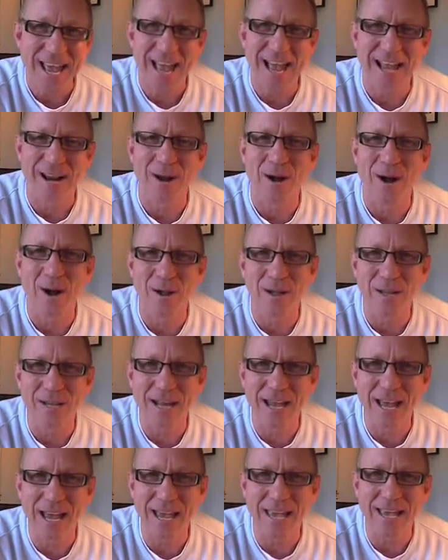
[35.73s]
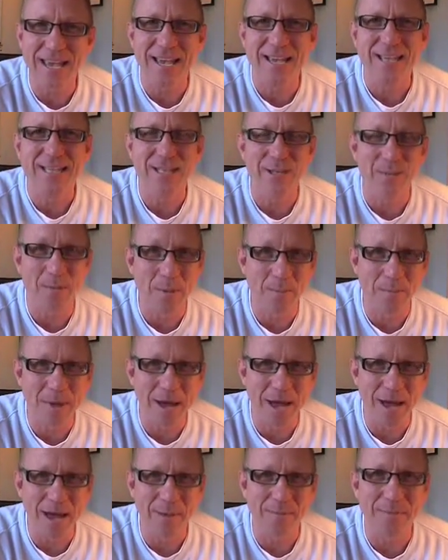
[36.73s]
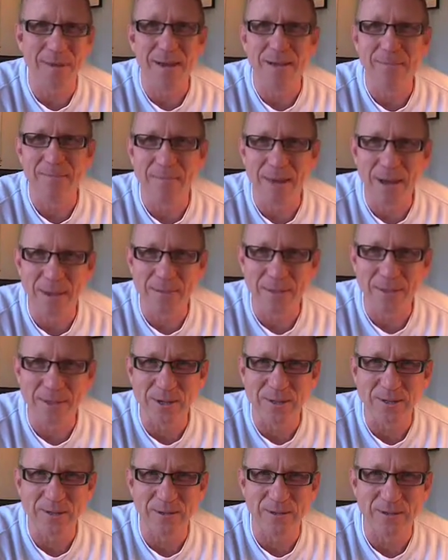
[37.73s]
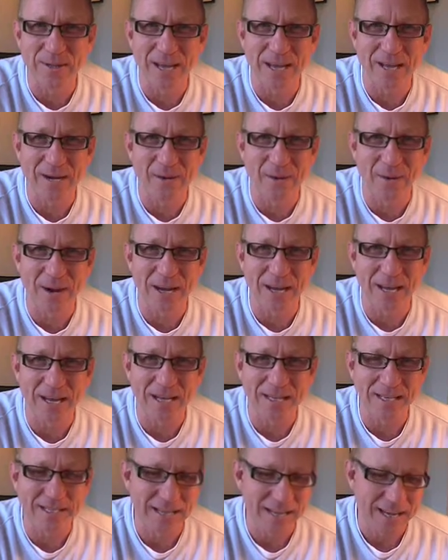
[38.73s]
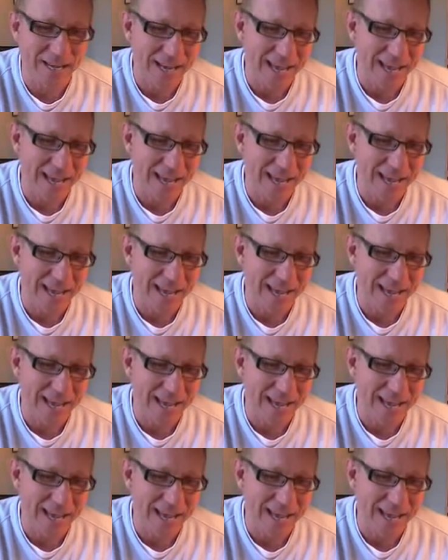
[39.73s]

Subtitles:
Had a holiday, saw my mum's not doing that great,